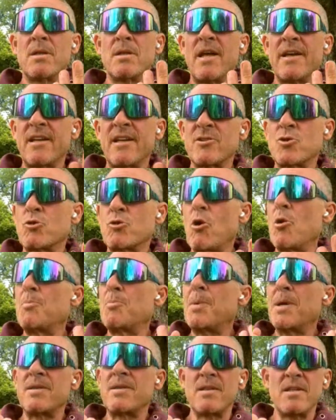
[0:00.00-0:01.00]
like
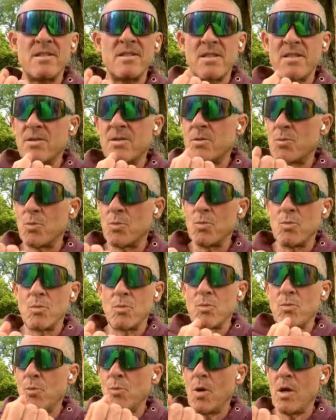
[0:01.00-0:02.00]
Atropa. This is
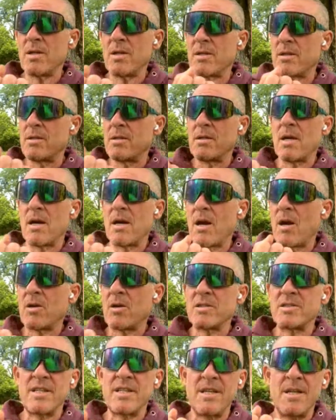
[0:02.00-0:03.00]
what
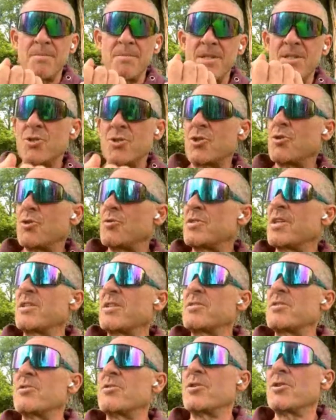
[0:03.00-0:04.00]
our team is
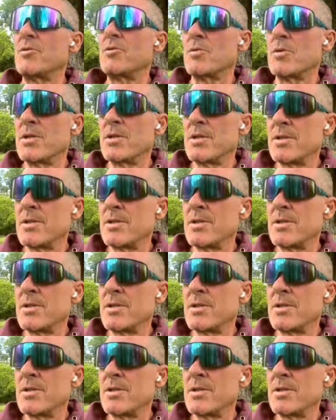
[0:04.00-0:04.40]
choosing to do.